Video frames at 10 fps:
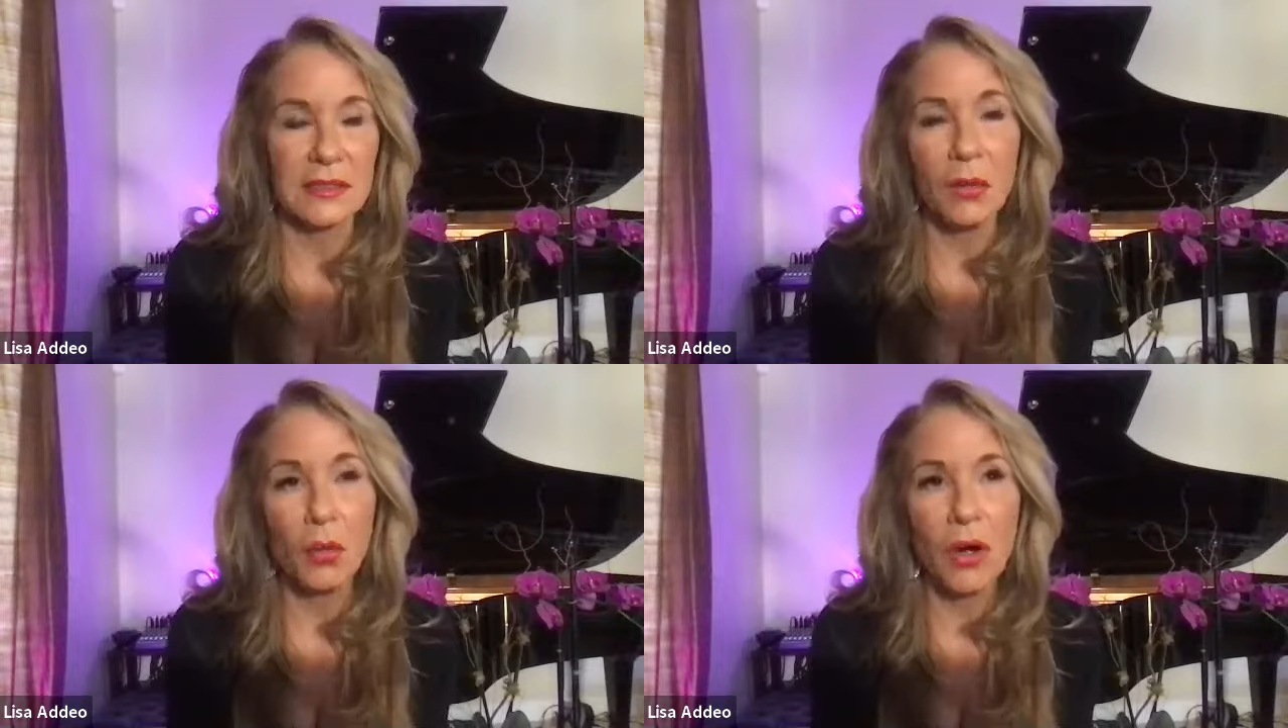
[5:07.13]

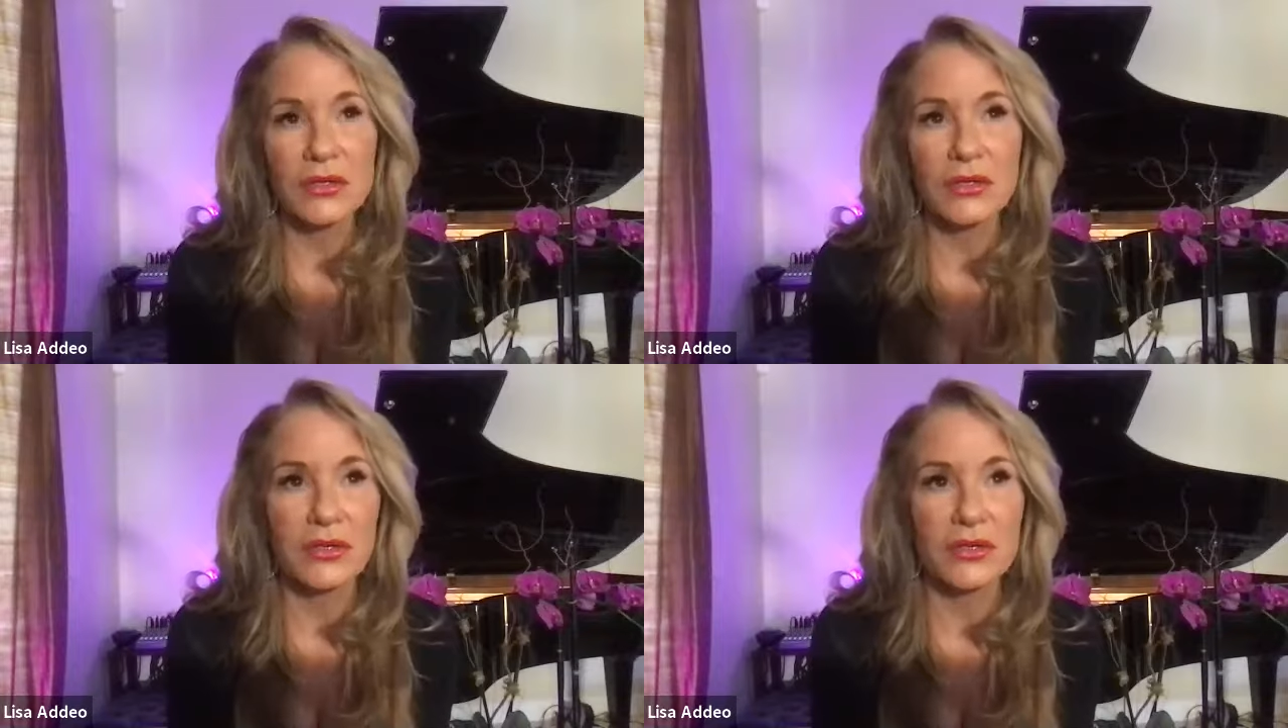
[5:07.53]
and I
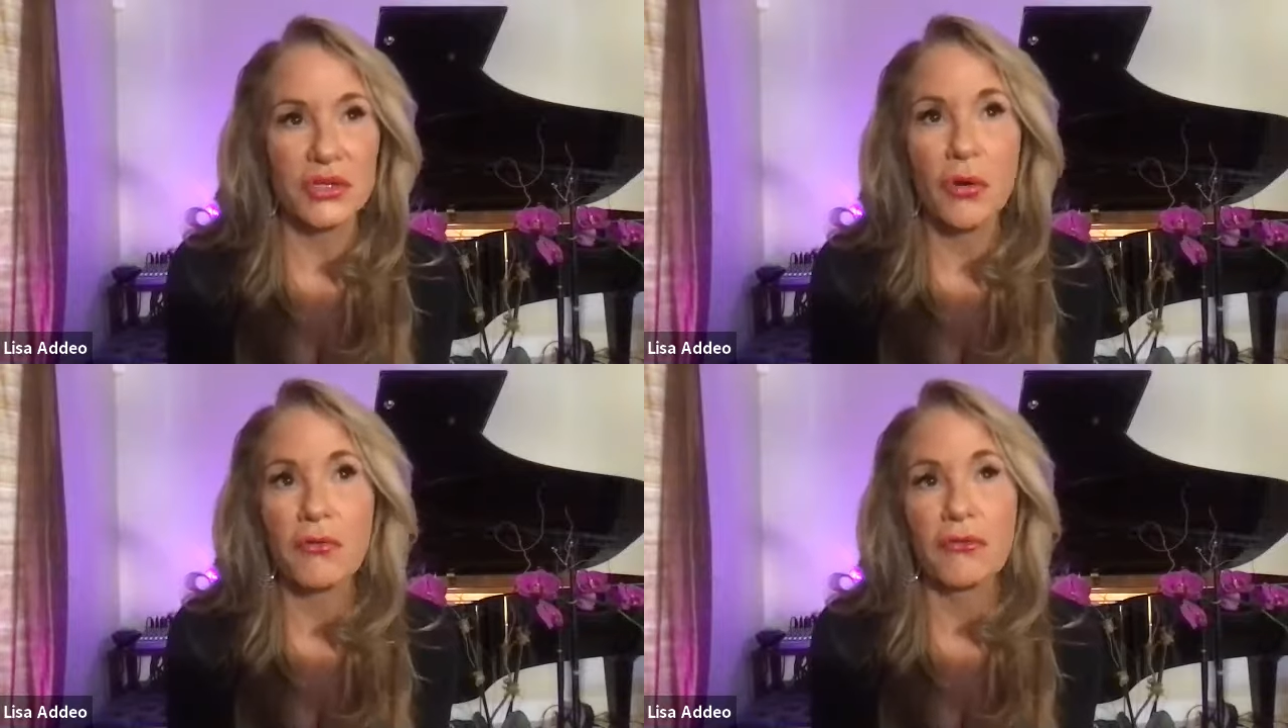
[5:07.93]
watched the
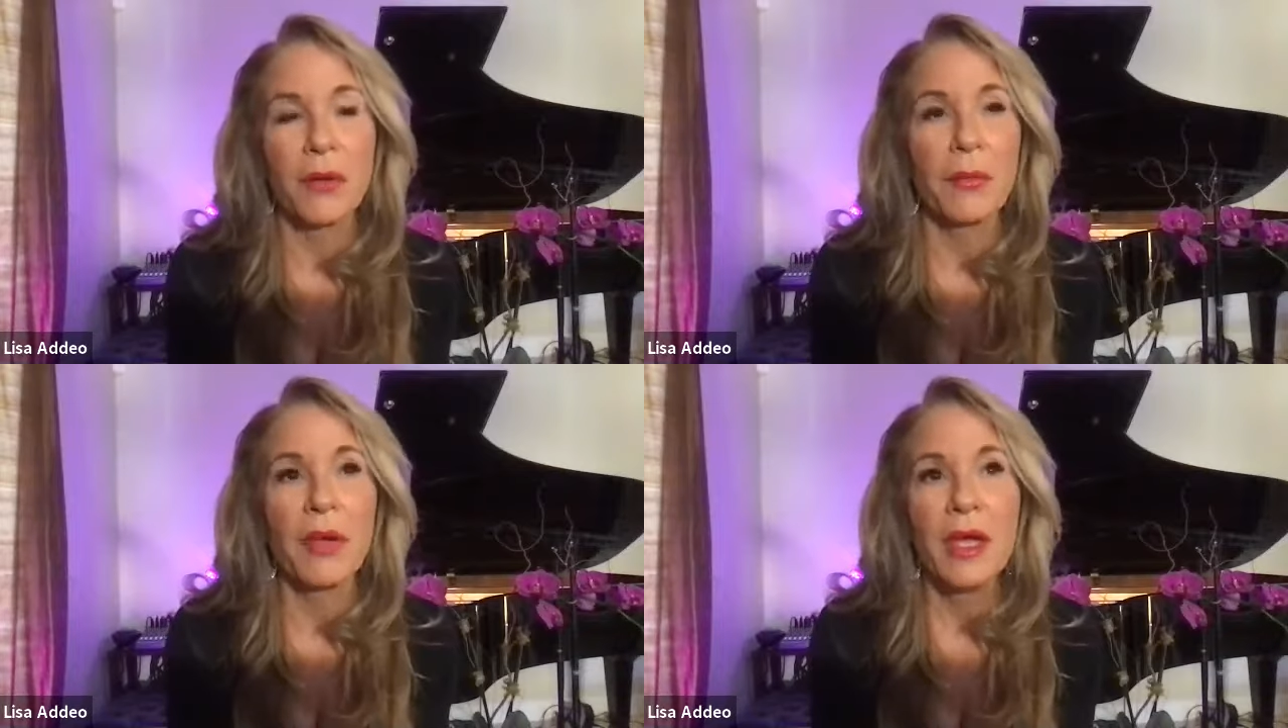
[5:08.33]
show
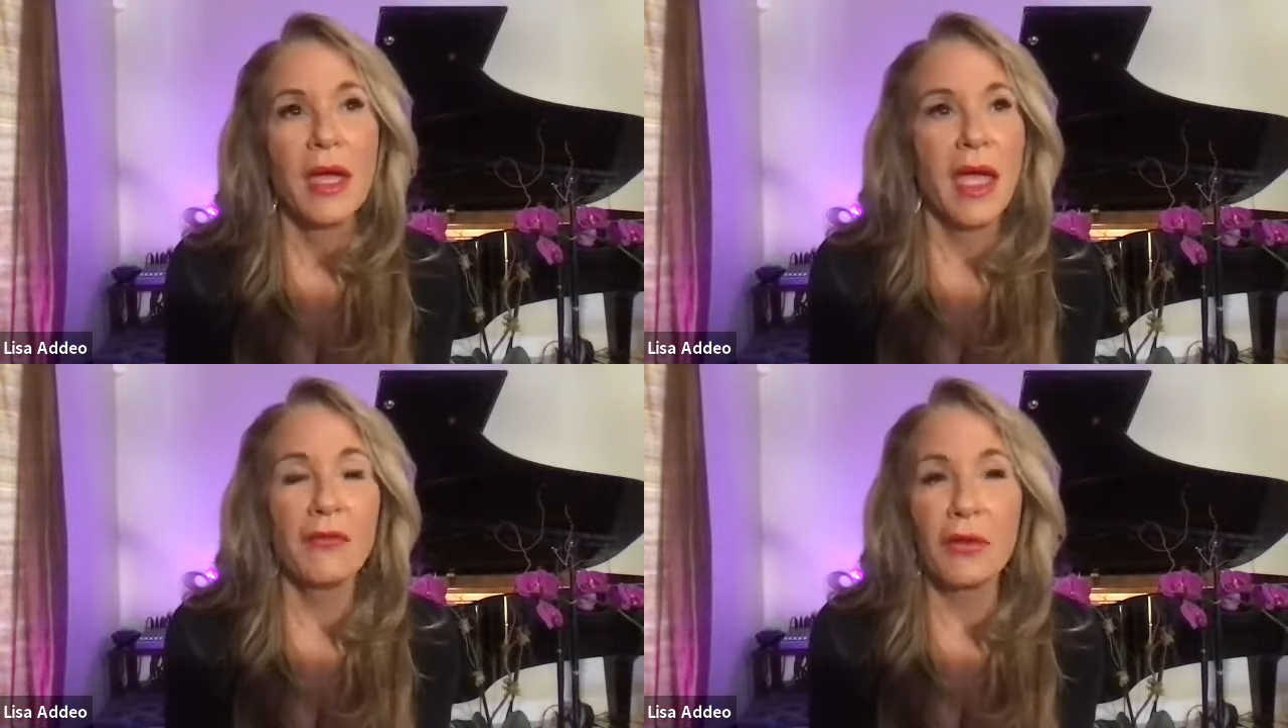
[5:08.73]
from
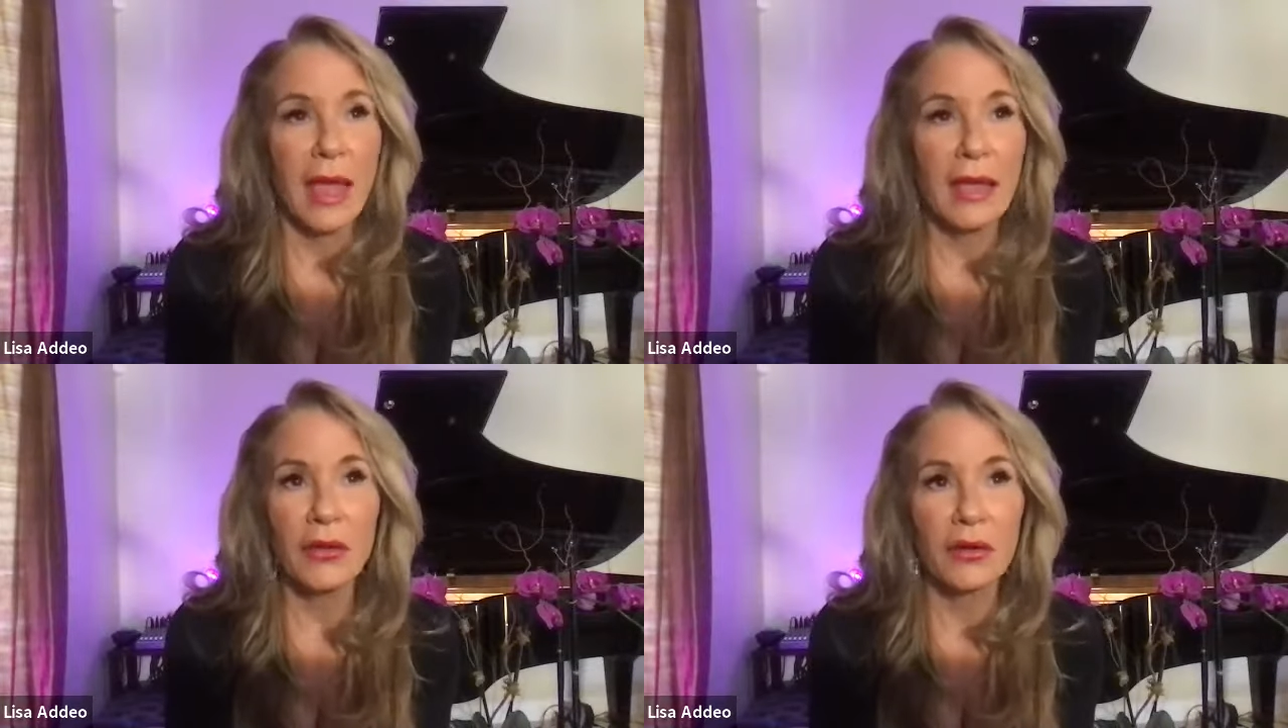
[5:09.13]
every
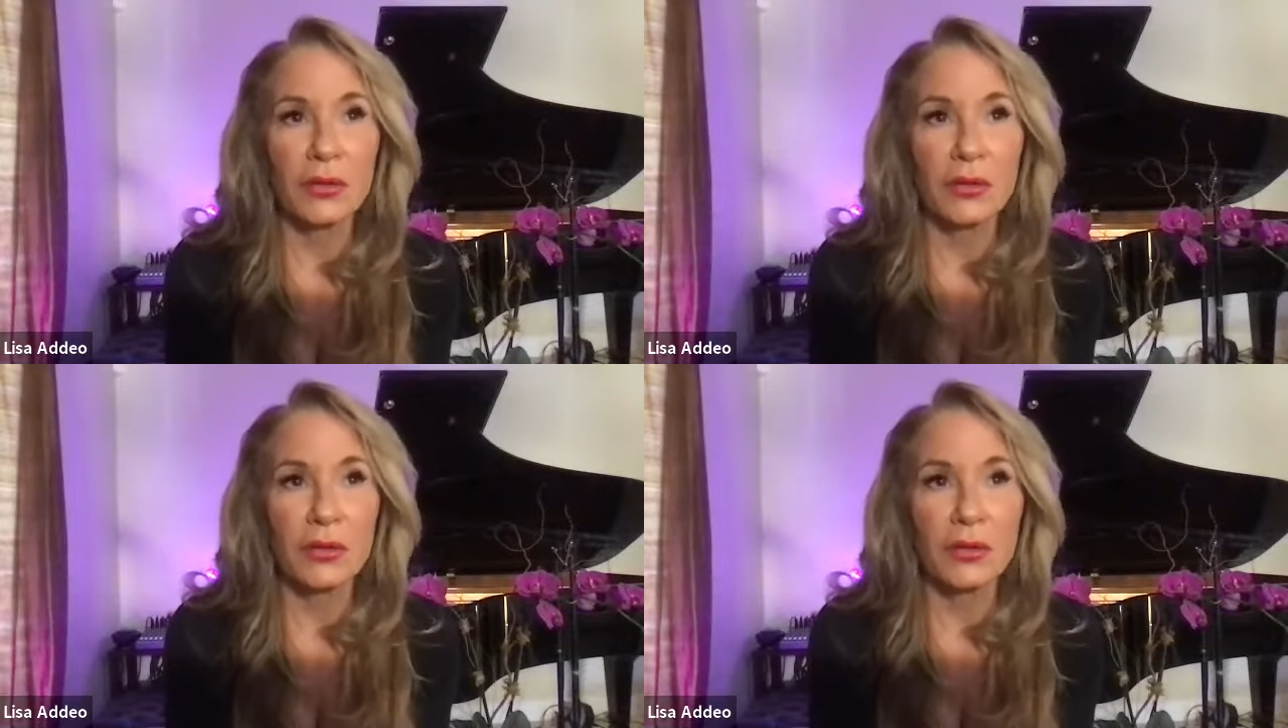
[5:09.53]
angle.